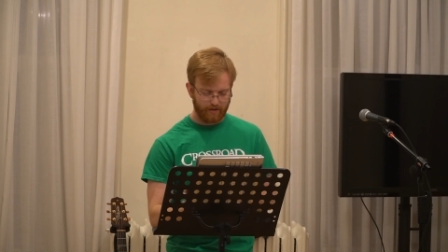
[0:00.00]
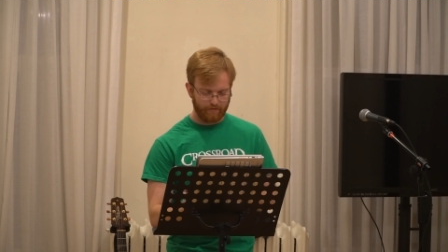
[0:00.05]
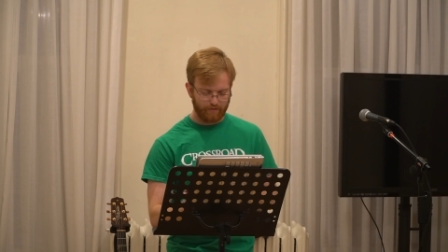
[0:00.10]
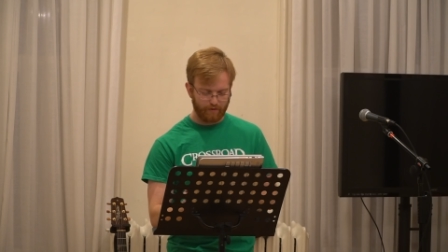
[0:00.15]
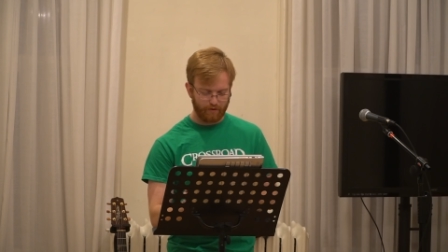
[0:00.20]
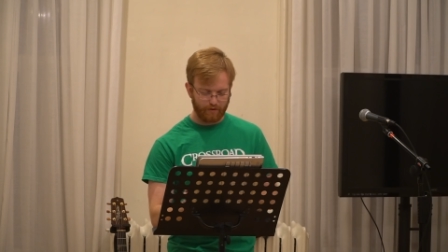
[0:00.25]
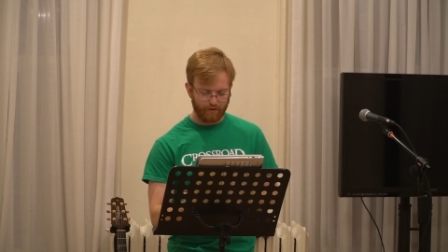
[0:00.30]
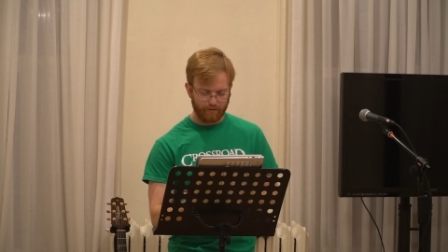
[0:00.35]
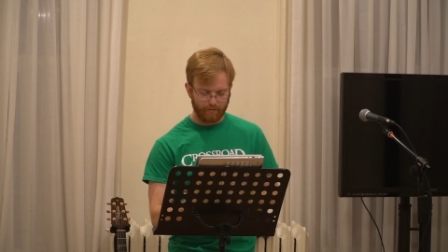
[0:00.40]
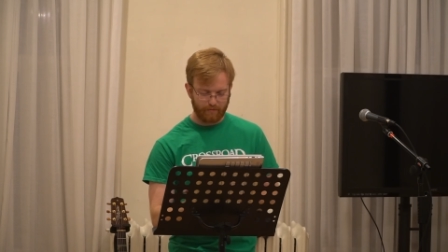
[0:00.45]

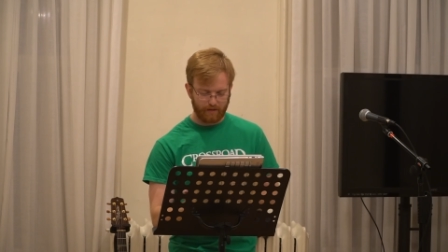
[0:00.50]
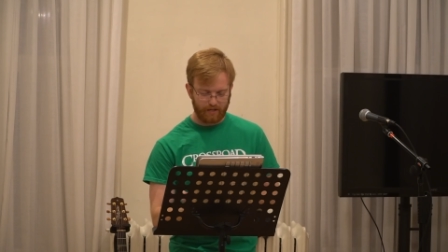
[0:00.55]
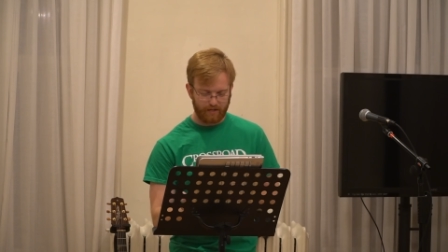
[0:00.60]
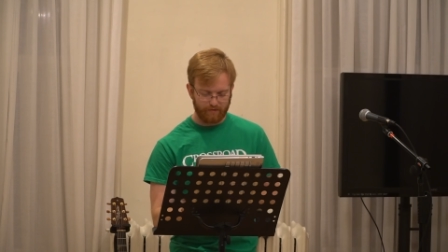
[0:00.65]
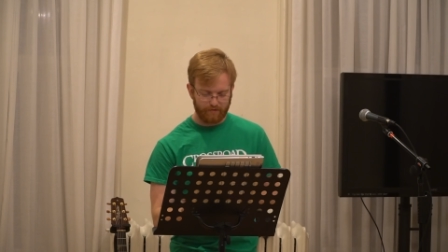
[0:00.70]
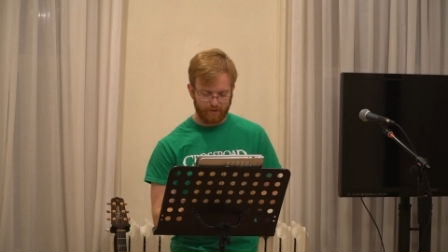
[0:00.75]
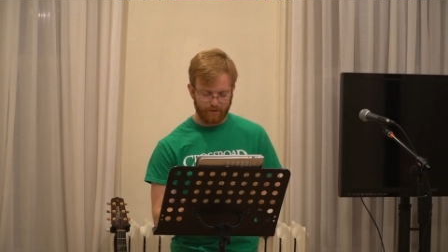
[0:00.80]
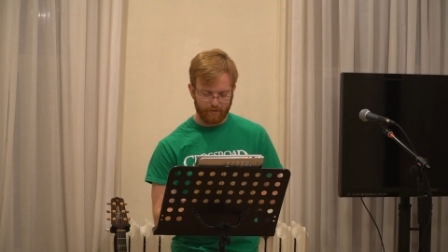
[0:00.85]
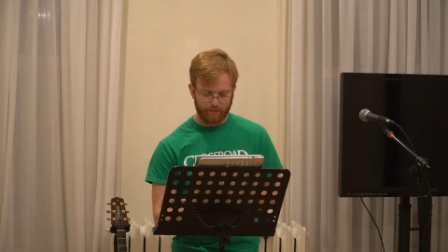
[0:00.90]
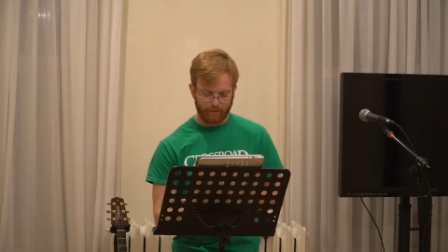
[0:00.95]
Further, many
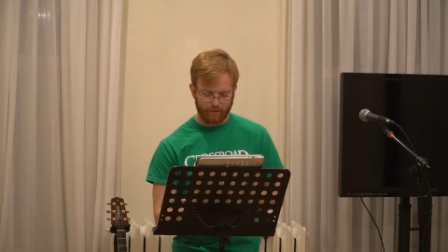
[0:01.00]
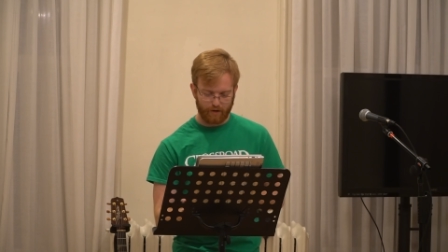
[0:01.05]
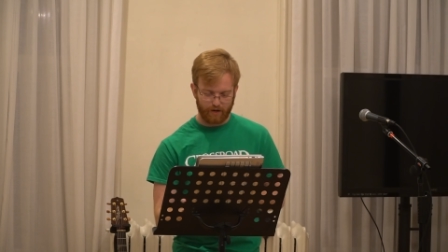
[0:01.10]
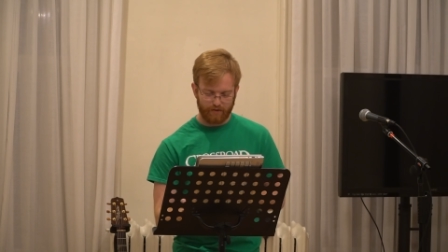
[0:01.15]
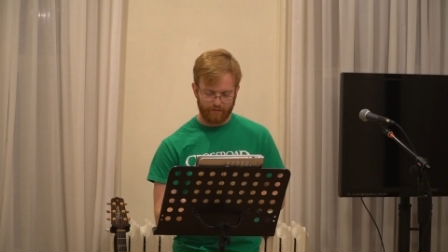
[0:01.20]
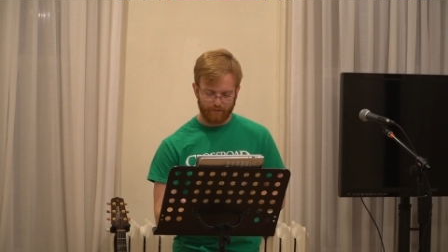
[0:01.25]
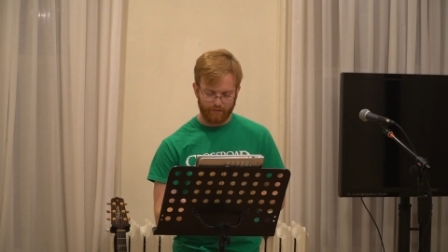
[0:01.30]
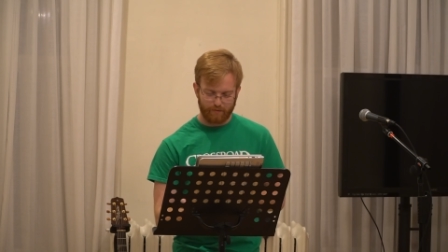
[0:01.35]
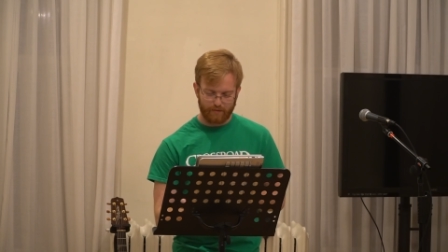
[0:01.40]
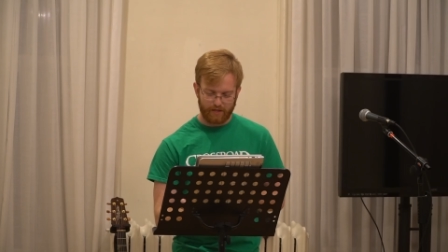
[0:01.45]
of you have
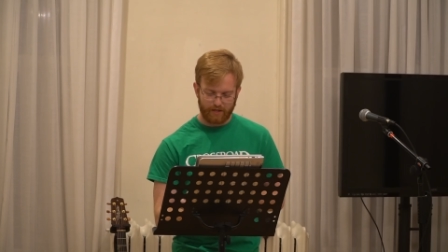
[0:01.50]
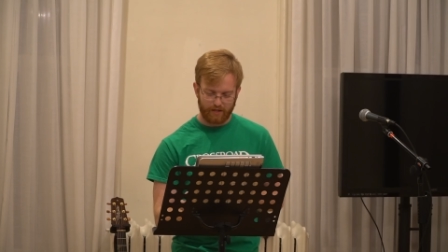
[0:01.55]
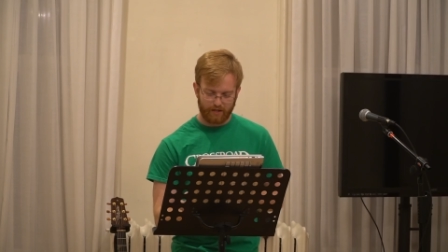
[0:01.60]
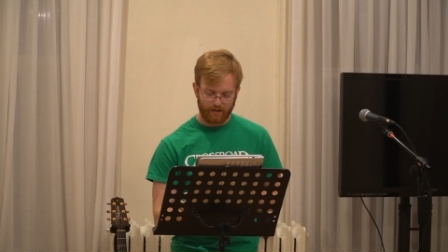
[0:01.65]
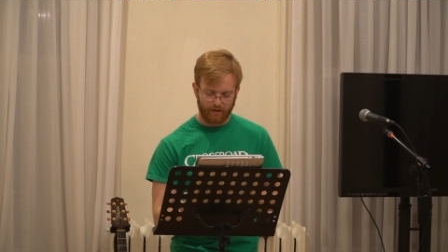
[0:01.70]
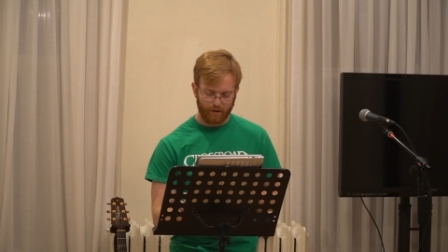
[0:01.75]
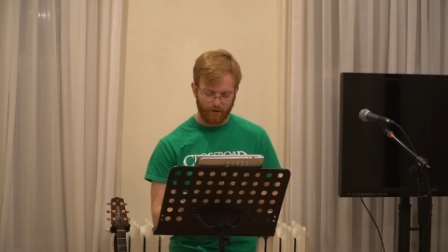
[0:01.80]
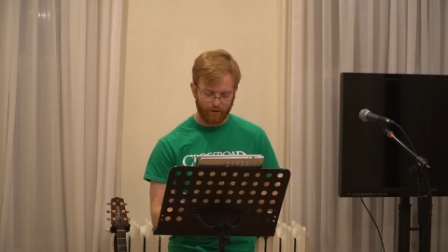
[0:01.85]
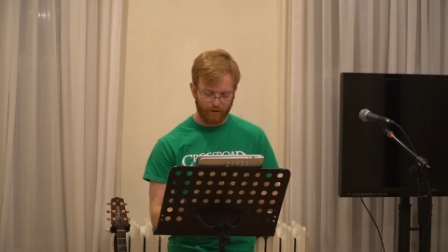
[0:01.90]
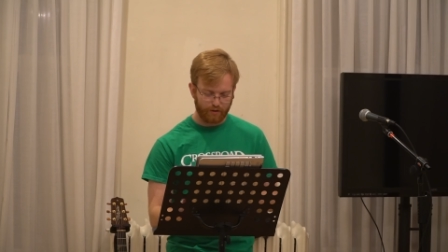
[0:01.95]
prayed for me
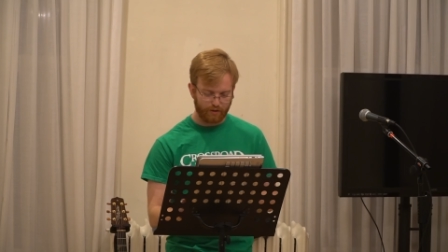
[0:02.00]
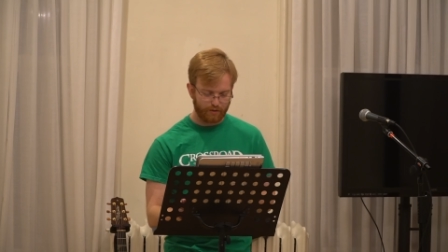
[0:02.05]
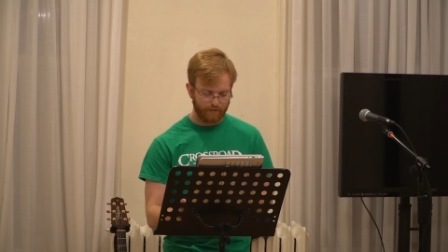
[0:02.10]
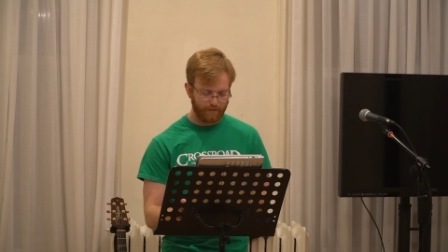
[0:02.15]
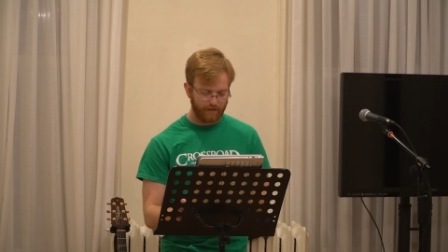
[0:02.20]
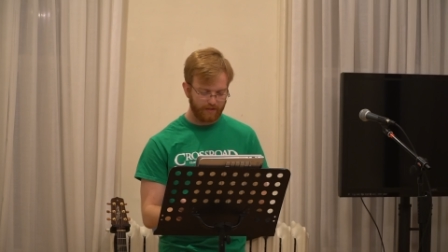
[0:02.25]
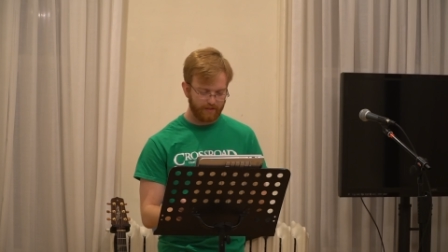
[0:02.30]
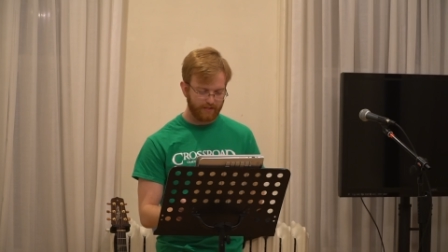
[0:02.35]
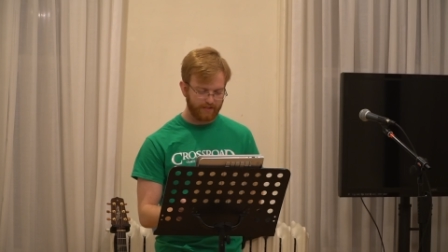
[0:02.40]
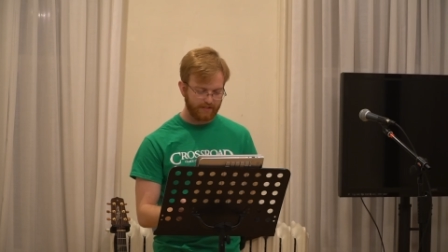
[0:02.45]
and encouraged
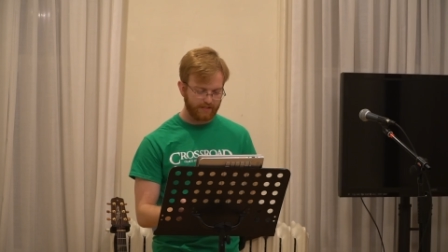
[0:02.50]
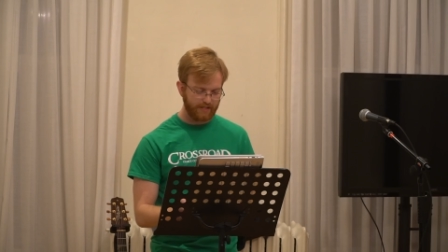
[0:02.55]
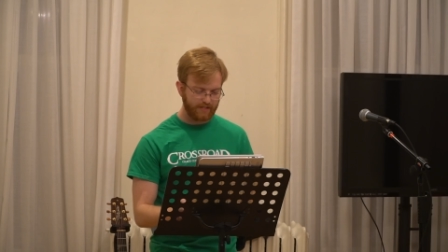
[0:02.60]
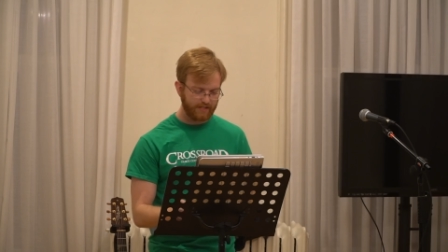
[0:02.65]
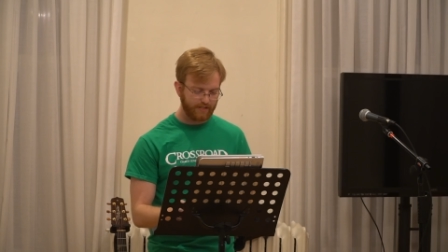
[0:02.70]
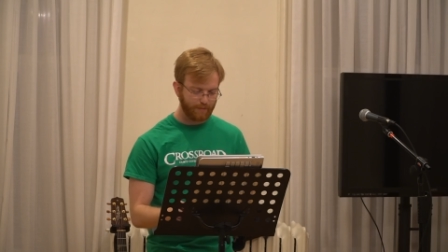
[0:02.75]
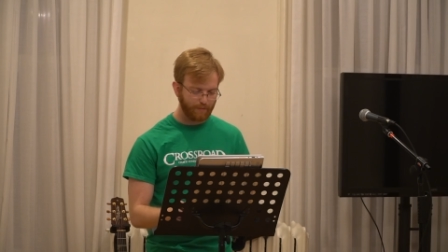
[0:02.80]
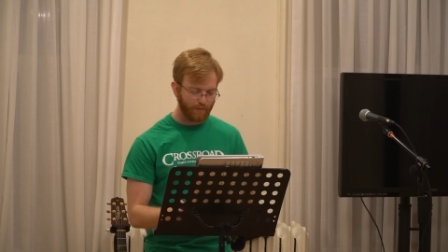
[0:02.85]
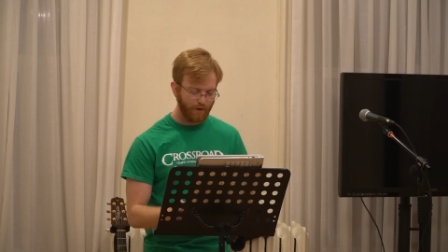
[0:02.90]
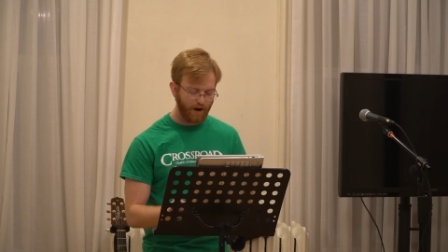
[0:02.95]
me in this season,